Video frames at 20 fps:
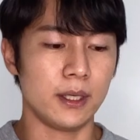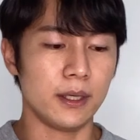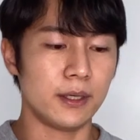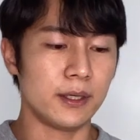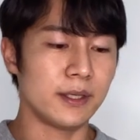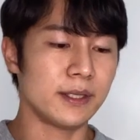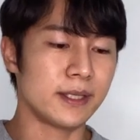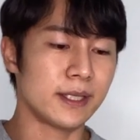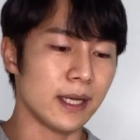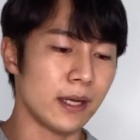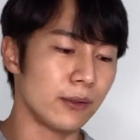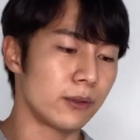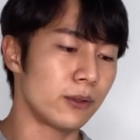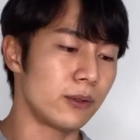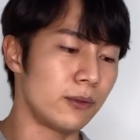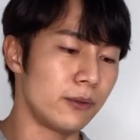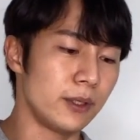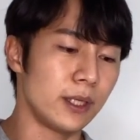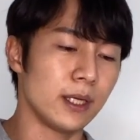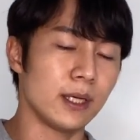here in South
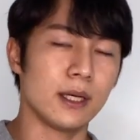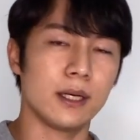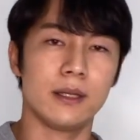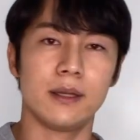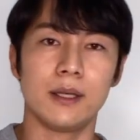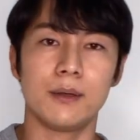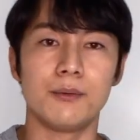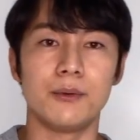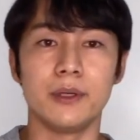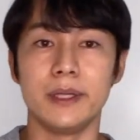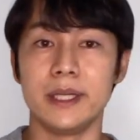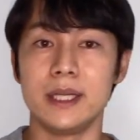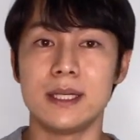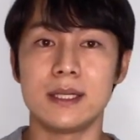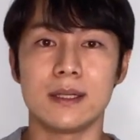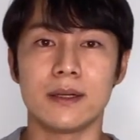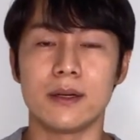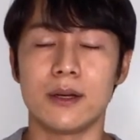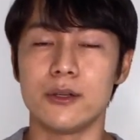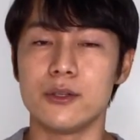Korea, they
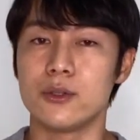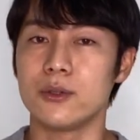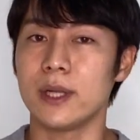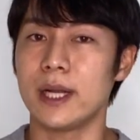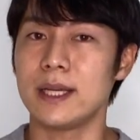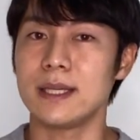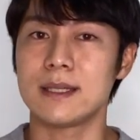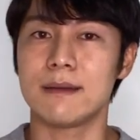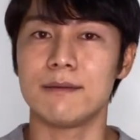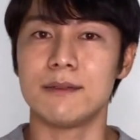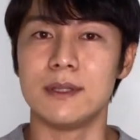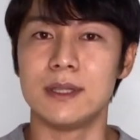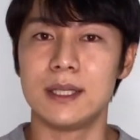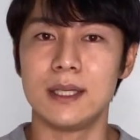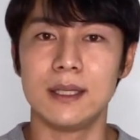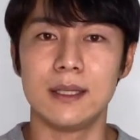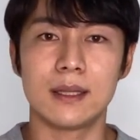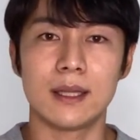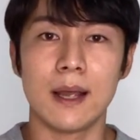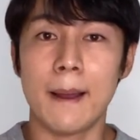released it on July
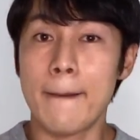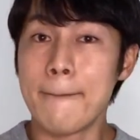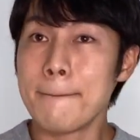17th.